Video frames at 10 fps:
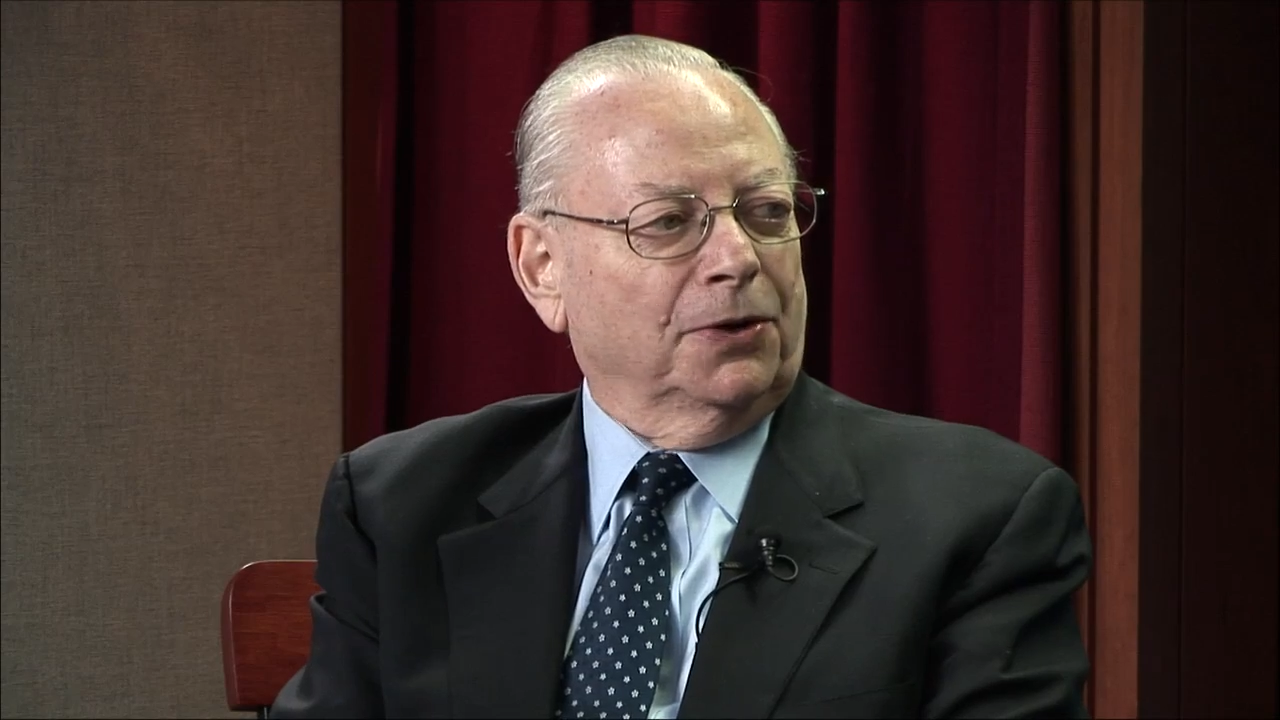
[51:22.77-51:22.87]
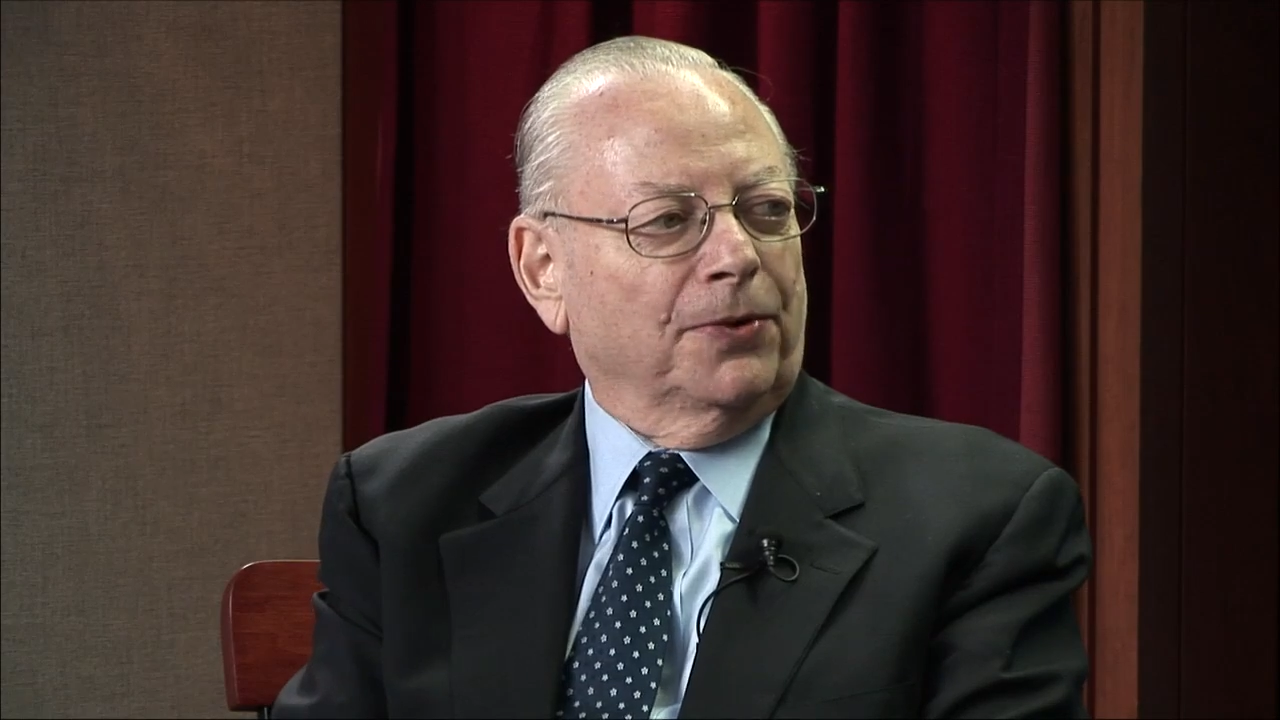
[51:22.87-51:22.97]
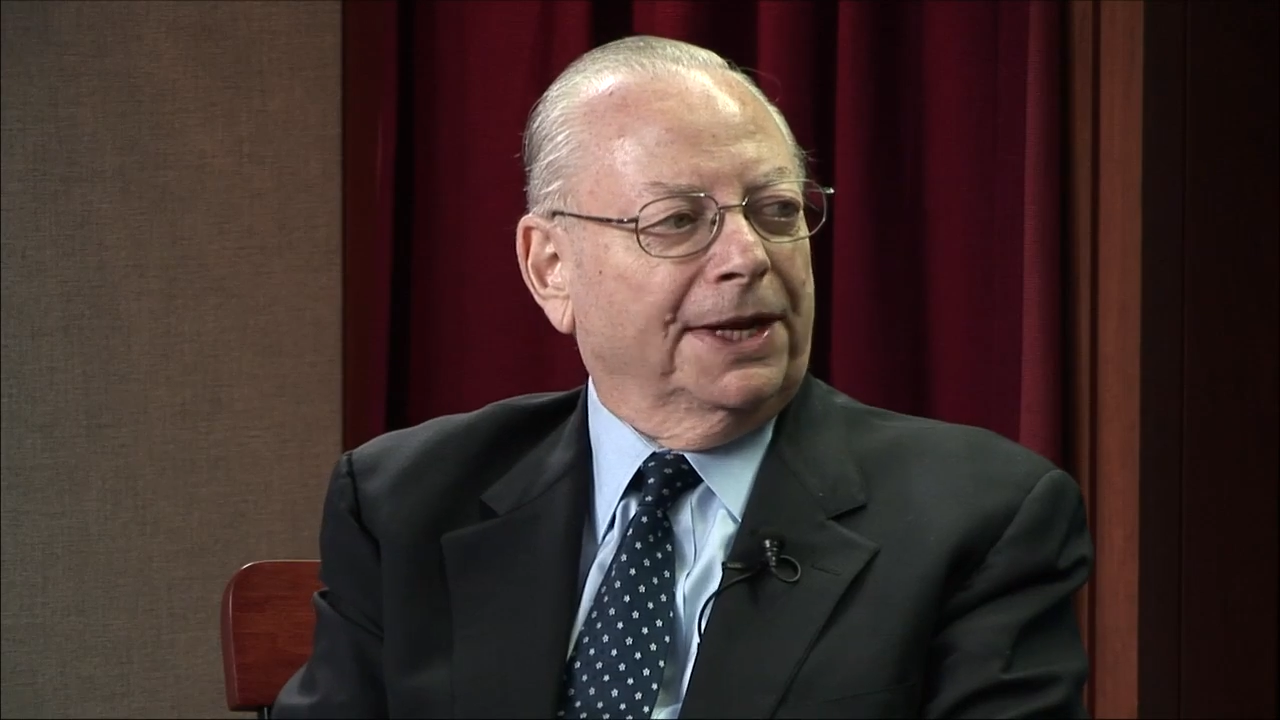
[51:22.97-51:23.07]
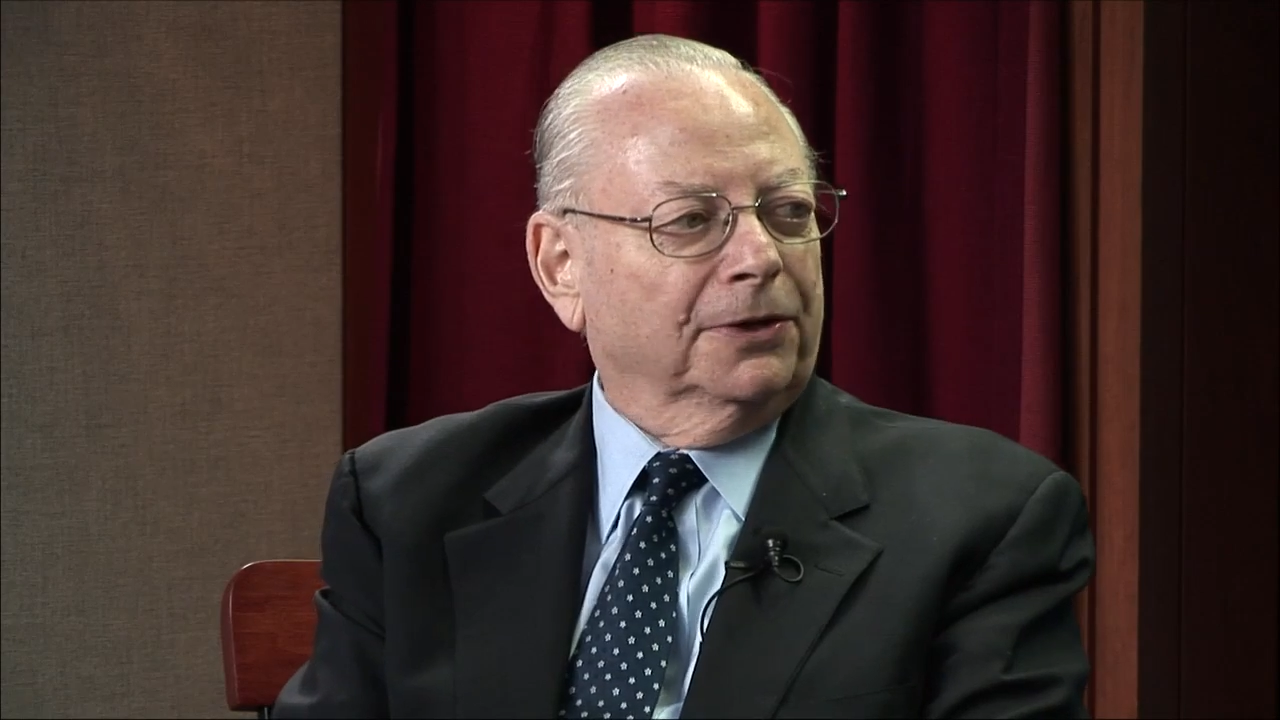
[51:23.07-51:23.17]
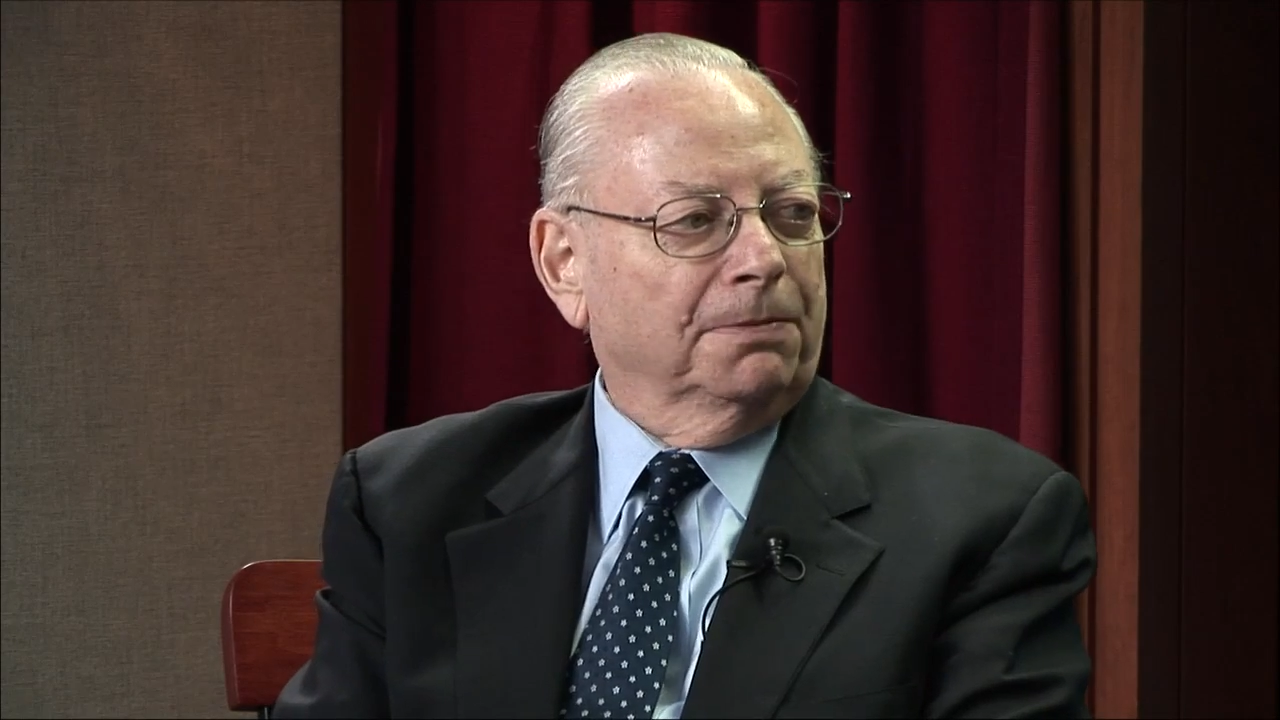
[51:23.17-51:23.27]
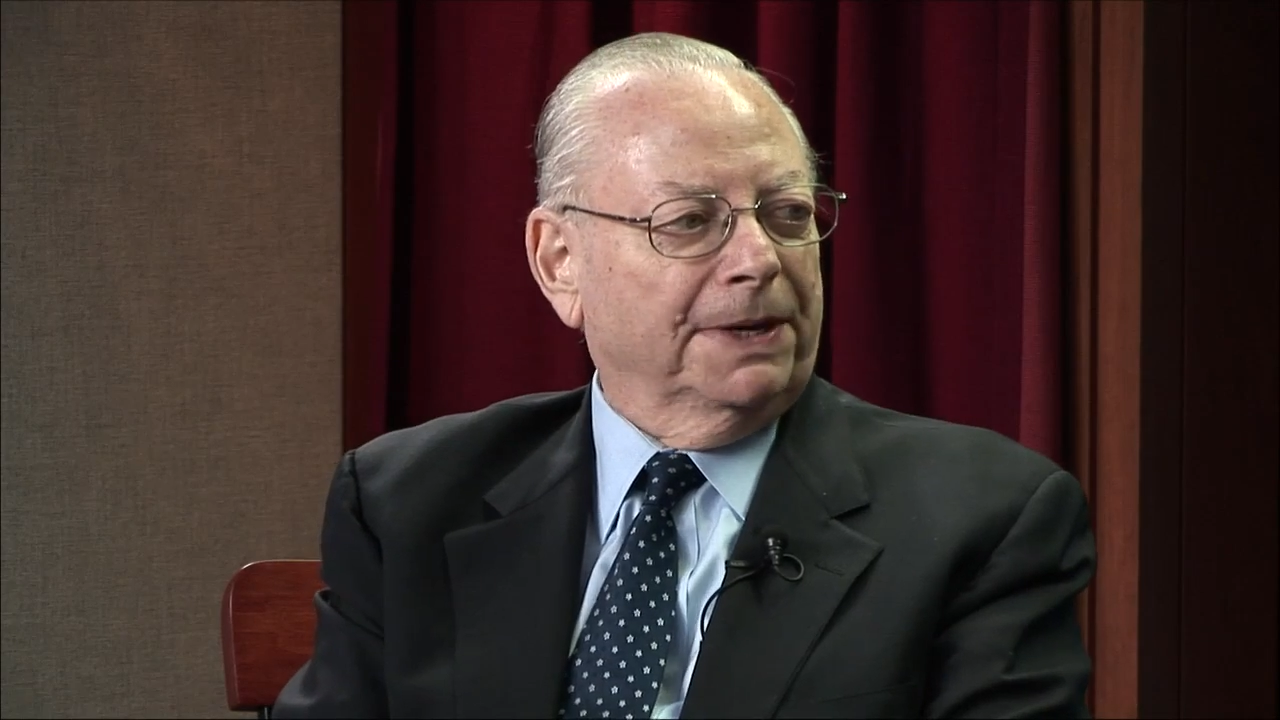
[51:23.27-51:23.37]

a regular